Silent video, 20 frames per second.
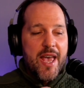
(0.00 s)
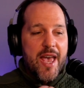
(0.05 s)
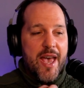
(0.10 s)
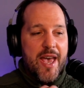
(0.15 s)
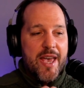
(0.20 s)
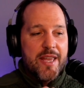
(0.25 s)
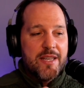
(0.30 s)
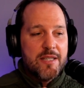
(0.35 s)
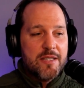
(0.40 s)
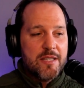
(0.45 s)

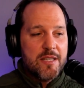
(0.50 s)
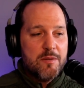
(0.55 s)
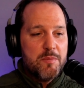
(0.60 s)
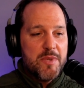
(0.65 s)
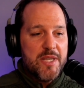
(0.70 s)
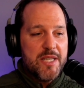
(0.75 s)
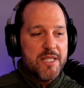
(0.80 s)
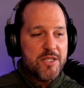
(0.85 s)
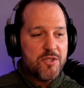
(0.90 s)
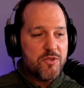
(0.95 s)
and it can
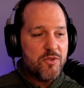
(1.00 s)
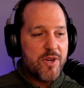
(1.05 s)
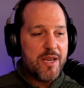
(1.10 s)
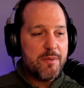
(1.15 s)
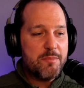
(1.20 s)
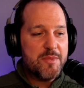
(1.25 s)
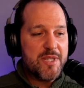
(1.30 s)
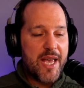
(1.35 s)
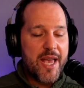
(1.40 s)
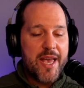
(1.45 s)
be
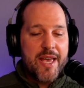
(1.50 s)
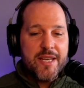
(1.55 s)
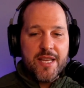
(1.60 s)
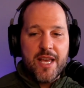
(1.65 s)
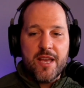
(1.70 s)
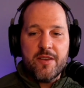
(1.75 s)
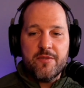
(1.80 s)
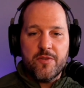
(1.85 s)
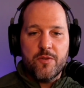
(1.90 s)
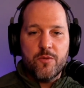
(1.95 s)
streamed and
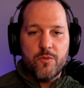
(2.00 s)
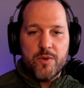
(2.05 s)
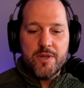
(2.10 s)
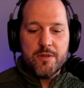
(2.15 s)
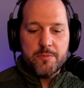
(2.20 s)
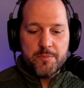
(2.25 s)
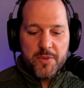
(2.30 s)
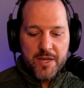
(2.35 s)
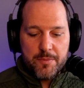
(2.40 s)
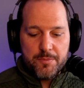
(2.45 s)
have
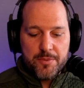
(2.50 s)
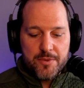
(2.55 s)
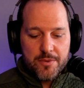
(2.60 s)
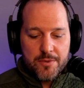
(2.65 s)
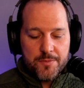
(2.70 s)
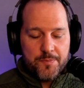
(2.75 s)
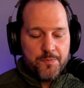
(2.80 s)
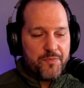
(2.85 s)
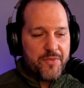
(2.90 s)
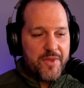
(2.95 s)
real
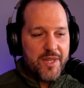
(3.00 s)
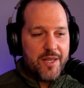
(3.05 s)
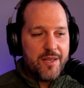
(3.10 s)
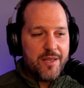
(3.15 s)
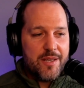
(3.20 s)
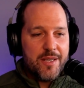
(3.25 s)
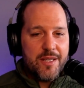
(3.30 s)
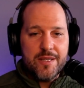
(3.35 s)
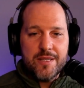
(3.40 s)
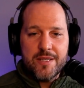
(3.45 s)
people
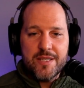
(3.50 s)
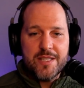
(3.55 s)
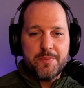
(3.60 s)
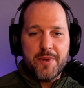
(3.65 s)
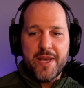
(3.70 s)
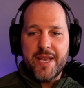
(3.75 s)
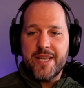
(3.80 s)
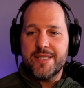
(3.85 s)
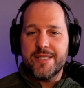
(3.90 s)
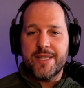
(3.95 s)
in the
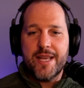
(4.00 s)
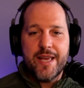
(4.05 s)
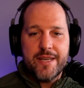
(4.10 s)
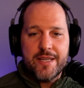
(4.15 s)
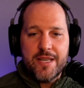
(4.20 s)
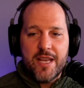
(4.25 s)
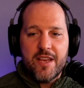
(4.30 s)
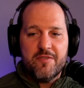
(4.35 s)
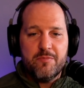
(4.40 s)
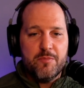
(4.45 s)
space
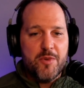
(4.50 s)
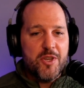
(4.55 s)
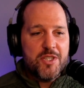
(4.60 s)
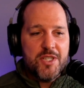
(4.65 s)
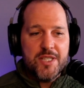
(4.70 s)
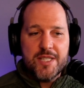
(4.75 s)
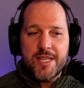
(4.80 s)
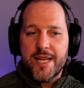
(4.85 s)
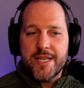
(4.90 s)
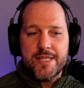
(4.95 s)
and have
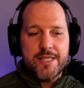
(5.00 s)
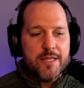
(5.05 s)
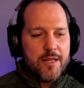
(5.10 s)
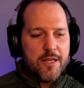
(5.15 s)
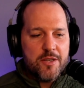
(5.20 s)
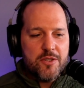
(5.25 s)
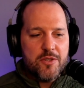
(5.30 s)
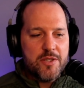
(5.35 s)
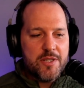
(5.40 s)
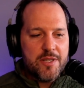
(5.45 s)
merchandising
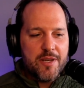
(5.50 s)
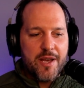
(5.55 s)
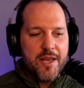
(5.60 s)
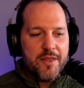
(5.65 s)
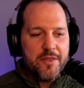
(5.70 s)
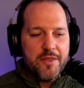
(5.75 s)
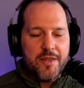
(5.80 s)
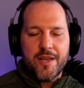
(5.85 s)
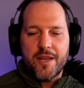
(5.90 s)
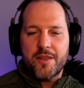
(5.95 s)
that you sell.
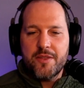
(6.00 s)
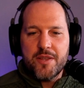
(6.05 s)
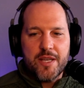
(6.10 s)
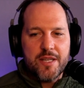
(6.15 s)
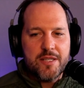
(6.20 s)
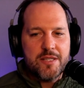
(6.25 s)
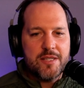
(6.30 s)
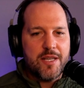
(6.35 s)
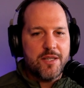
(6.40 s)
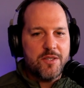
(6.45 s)
I
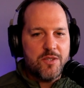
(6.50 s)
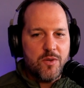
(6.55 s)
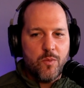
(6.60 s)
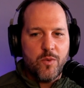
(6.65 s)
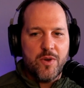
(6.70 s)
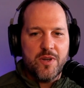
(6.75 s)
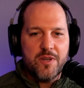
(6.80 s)
think it's such a